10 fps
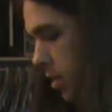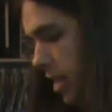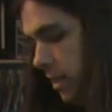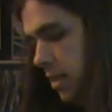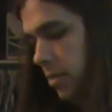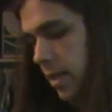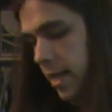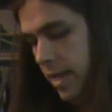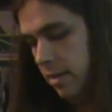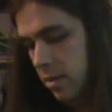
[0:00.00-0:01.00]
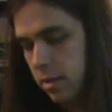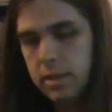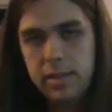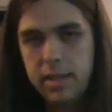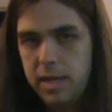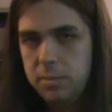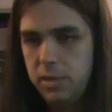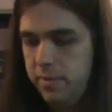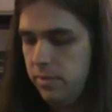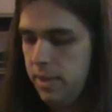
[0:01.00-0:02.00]
That's the only catalog like that, I
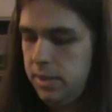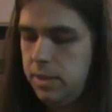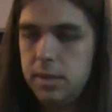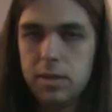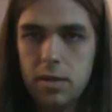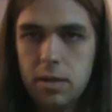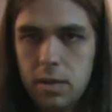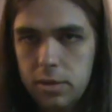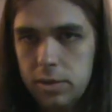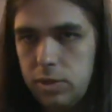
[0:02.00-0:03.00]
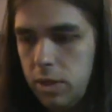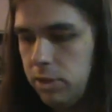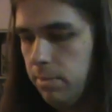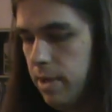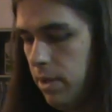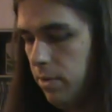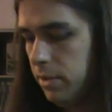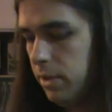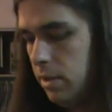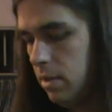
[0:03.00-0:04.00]
believe. The rest of these are instruction
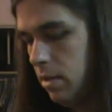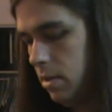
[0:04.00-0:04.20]
manuals.